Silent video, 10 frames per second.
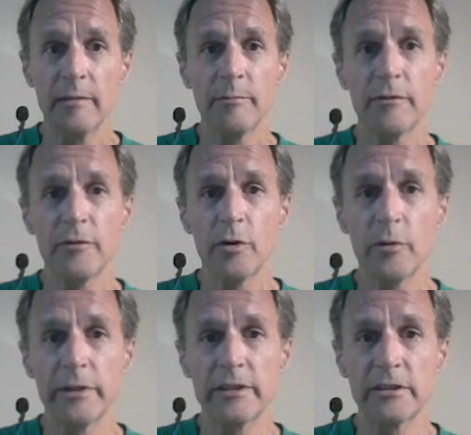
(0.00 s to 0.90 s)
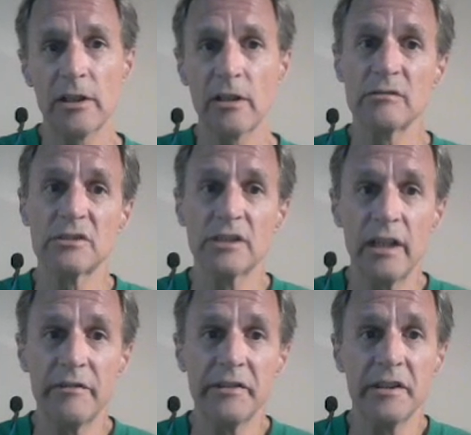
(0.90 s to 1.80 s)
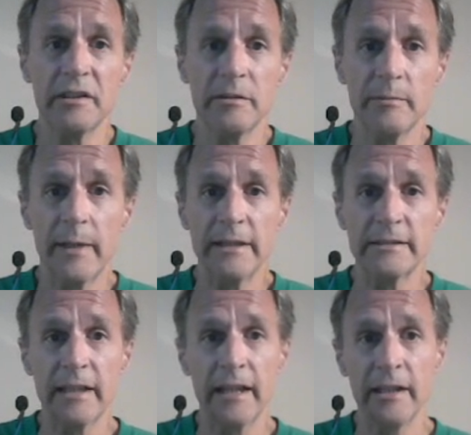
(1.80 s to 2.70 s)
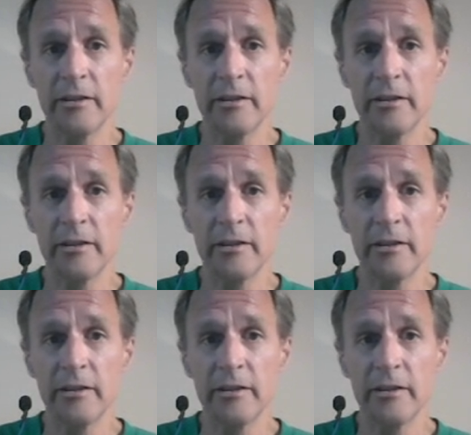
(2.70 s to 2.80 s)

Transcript: before we start solving it, you might say.